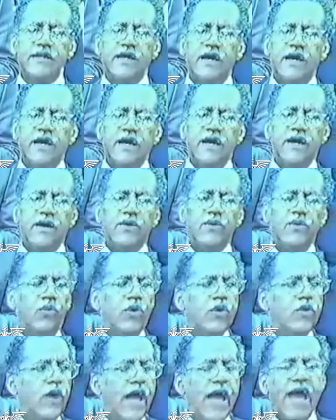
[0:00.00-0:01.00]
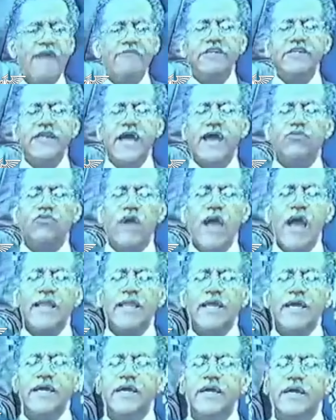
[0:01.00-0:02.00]
uh, we were having that
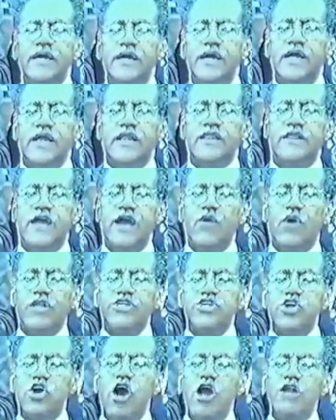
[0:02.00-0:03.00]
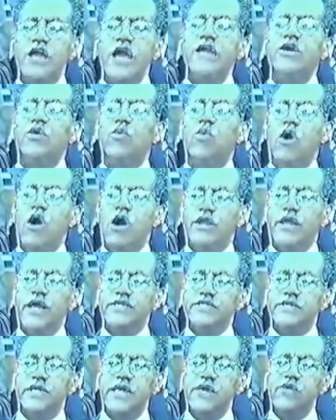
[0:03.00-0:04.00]
rally, there were tornado
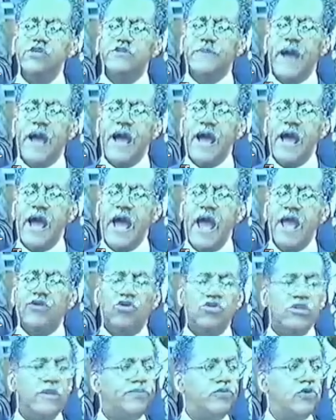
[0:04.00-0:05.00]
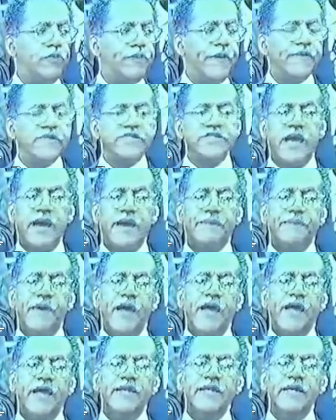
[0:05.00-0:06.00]
warnings, and he was behind on the Poor People's
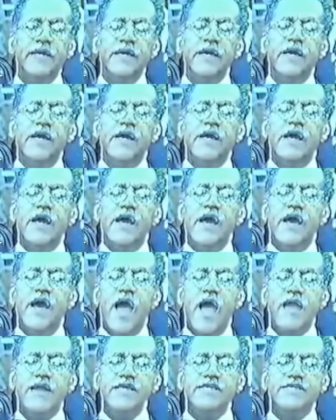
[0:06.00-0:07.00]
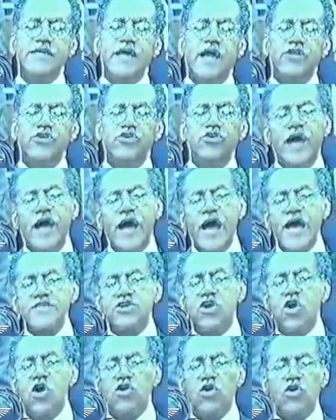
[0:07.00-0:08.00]
Campaign. And he said, you
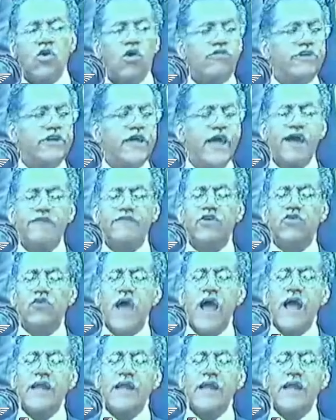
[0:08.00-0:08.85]
guys go on over and have the